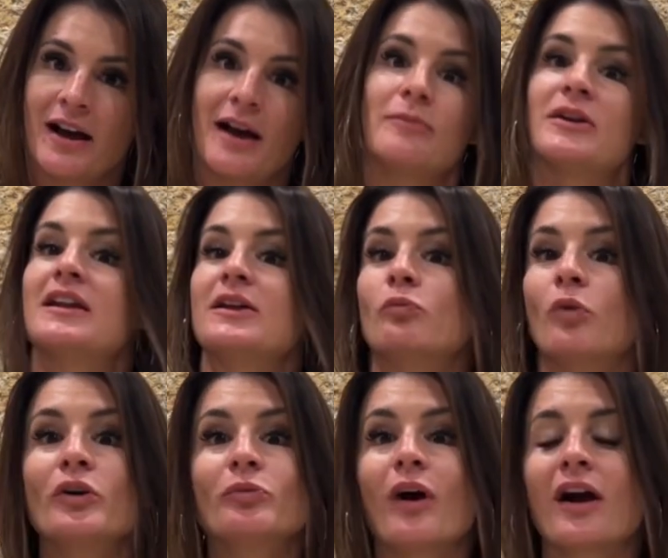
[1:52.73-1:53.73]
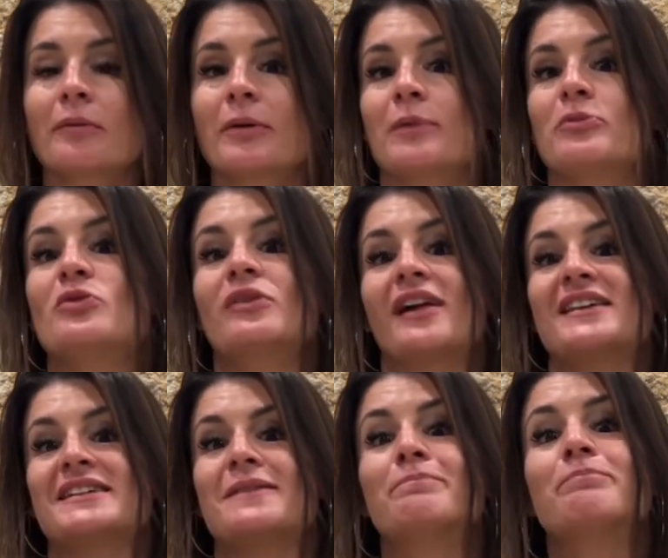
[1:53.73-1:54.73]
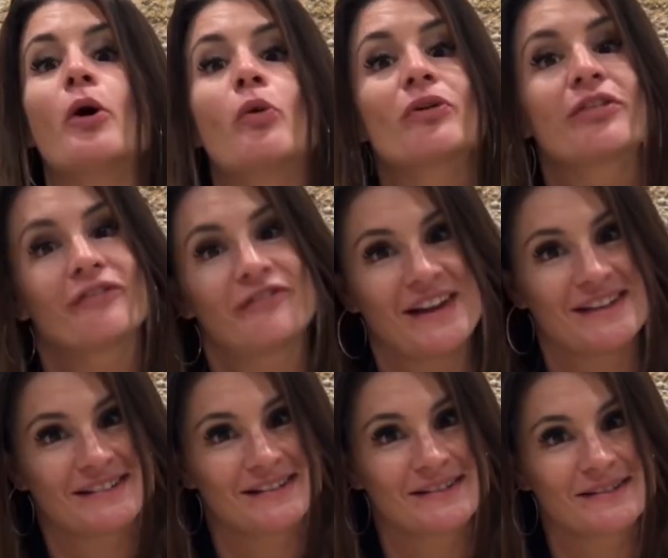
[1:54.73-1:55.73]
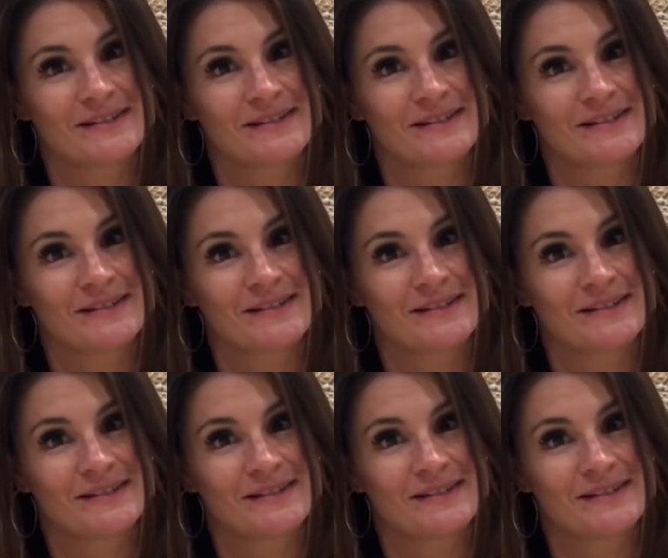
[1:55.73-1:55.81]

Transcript: I'm getting one rock, but I'm utilizing both faces.